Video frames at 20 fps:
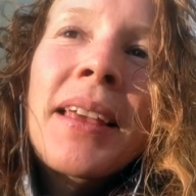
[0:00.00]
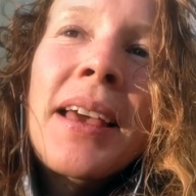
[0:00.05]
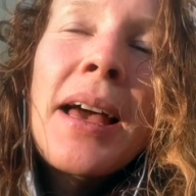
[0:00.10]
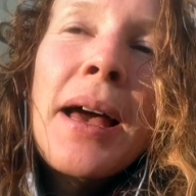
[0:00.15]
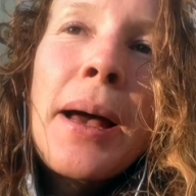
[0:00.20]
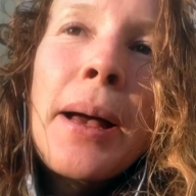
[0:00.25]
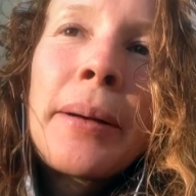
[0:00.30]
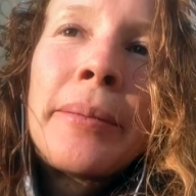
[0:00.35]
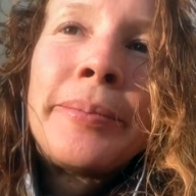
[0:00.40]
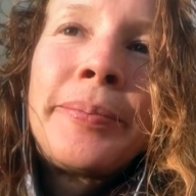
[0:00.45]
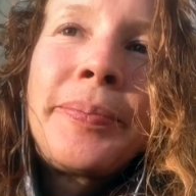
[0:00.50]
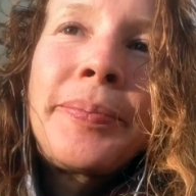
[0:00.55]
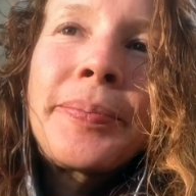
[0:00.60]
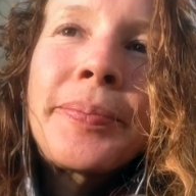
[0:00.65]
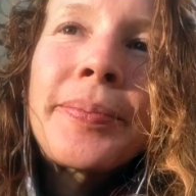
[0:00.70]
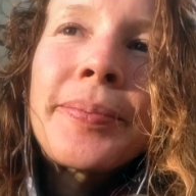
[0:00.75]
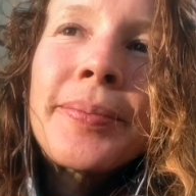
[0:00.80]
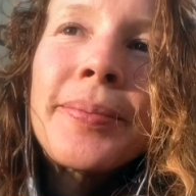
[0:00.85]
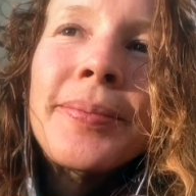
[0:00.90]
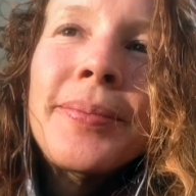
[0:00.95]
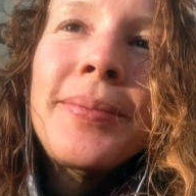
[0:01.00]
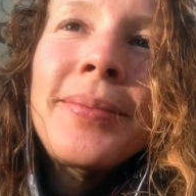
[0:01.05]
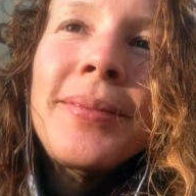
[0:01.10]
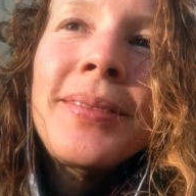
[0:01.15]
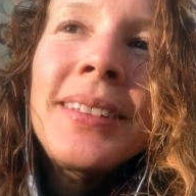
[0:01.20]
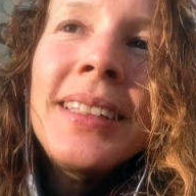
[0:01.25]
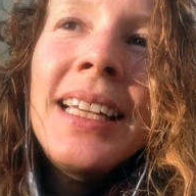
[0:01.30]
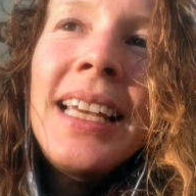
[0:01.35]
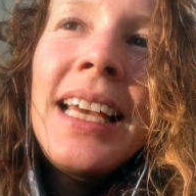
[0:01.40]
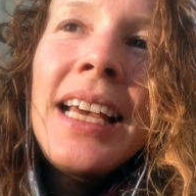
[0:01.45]
Um,
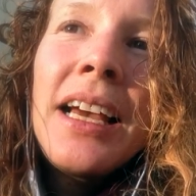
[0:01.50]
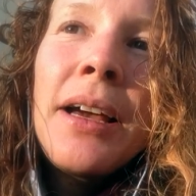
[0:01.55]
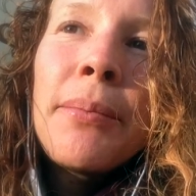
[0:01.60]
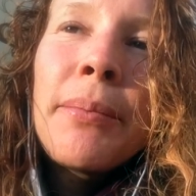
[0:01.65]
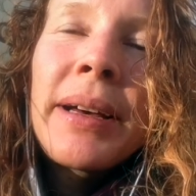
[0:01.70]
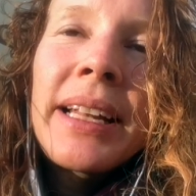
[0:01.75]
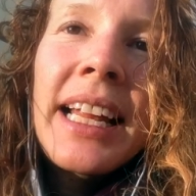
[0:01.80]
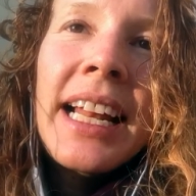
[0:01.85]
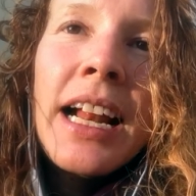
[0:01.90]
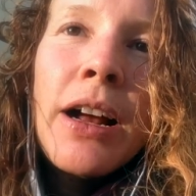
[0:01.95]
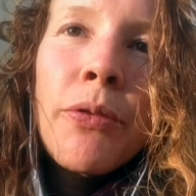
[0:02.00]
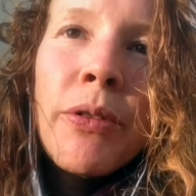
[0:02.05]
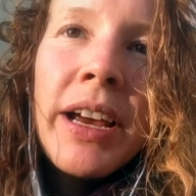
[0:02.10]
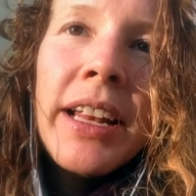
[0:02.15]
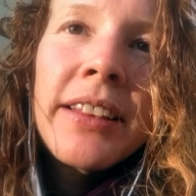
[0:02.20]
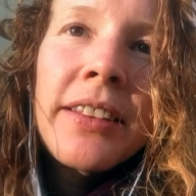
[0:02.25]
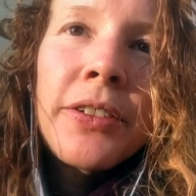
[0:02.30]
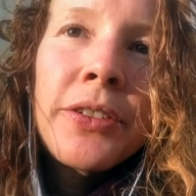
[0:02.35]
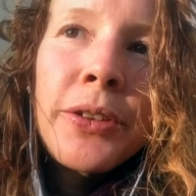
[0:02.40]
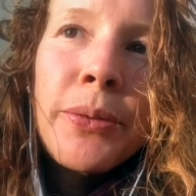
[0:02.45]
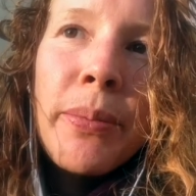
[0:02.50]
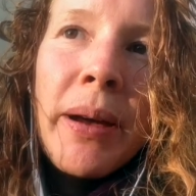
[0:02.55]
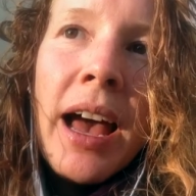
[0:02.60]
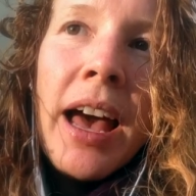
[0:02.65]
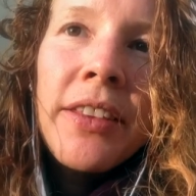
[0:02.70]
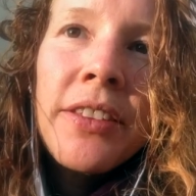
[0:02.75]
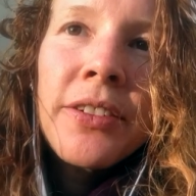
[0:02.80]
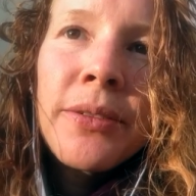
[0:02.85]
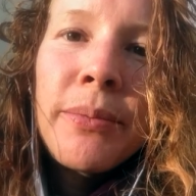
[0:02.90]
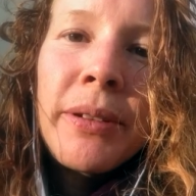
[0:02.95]
but then I went to the
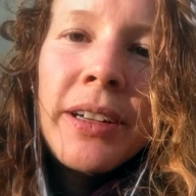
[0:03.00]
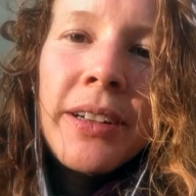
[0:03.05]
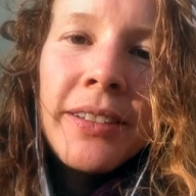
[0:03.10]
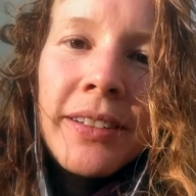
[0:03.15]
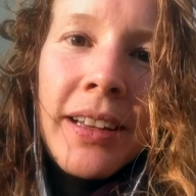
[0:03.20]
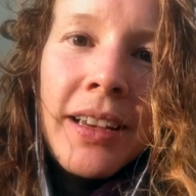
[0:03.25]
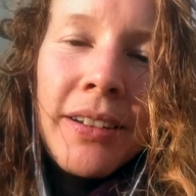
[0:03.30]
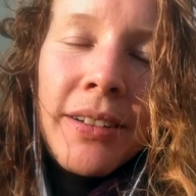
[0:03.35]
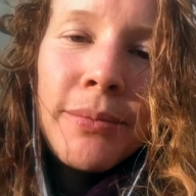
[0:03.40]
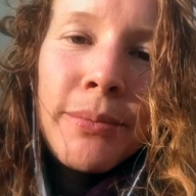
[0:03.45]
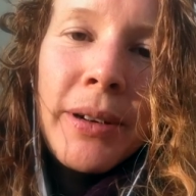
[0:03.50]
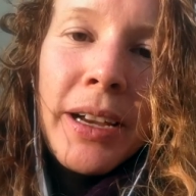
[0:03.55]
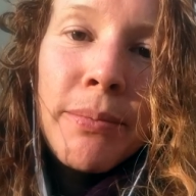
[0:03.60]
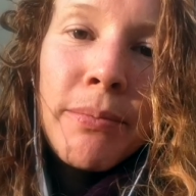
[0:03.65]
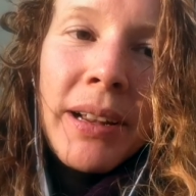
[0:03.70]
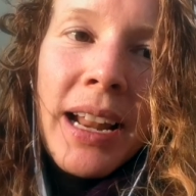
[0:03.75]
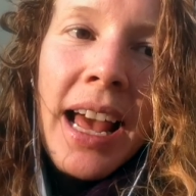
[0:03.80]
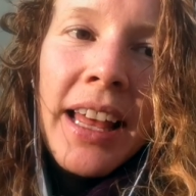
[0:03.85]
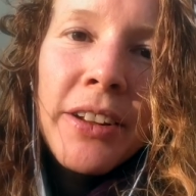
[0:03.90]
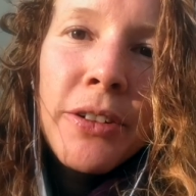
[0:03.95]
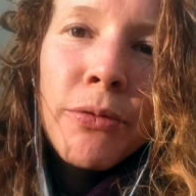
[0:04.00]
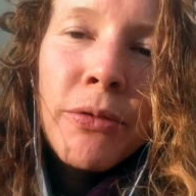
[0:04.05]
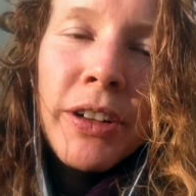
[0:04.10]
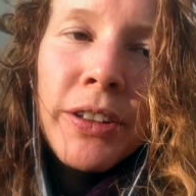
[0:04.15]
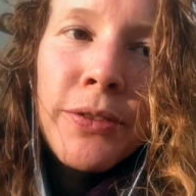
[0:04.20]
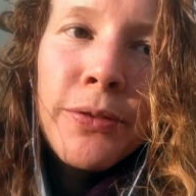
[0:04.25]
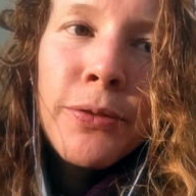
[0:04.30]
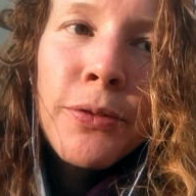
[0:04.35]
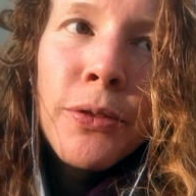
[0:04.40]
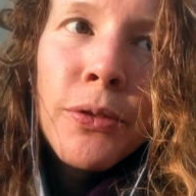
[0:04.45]
bathroom because I, my bladder
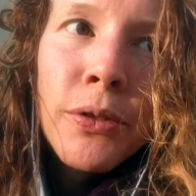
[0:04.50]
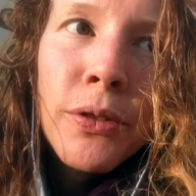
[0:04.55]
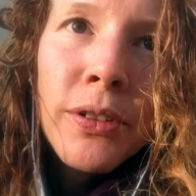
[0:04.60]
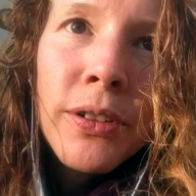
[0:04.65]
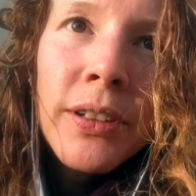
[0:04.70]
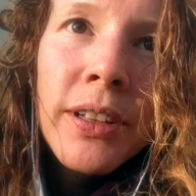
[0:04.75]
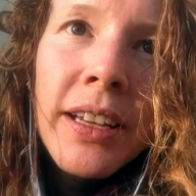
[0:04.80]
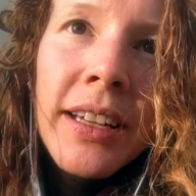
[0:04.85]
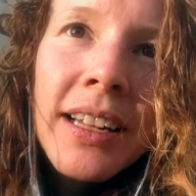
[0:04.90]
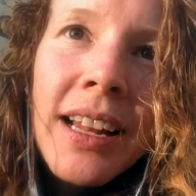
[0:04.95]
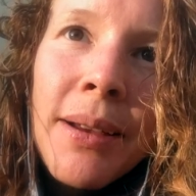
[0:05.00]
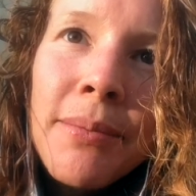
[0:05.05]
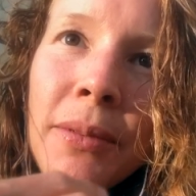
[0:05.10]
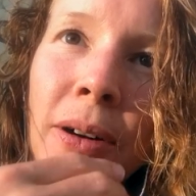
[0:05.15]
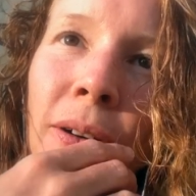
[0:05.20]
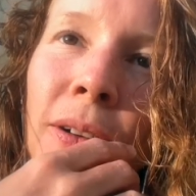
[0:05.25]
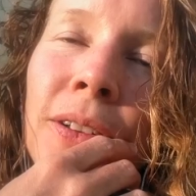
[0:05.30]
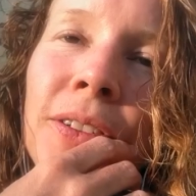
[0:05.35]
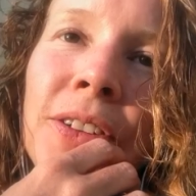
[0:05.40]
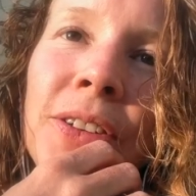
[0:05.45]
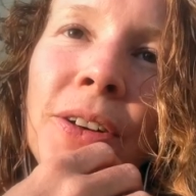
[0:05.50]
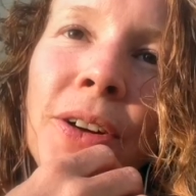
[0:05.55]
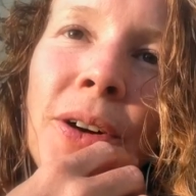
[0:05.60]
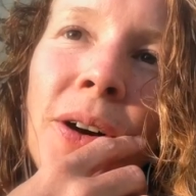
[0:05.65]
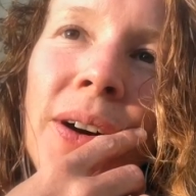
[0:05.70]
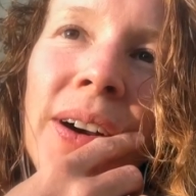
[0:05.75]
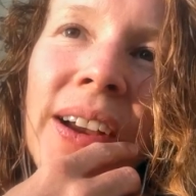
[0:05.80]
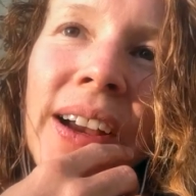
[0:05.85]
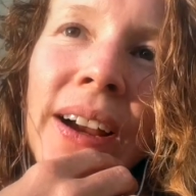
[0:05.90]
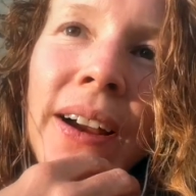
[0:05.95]
was full, and I'm
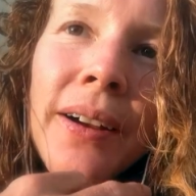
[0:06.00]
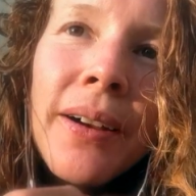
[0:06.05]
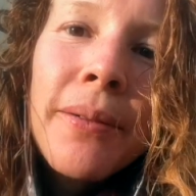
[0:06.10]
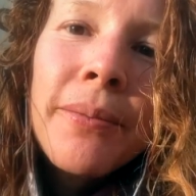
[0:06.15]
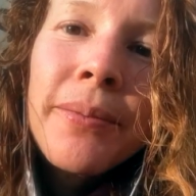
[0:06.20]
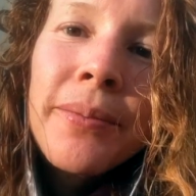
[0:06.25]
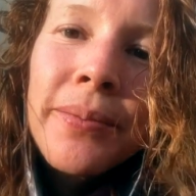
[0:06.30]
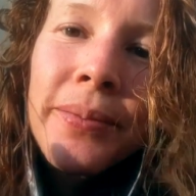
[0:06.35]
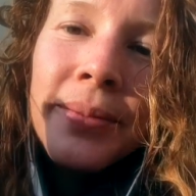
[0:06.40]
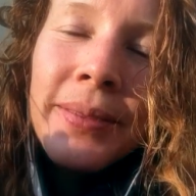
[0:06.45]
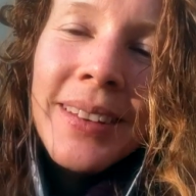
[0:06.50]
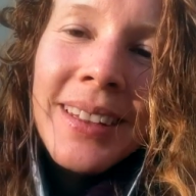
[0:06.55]
also um,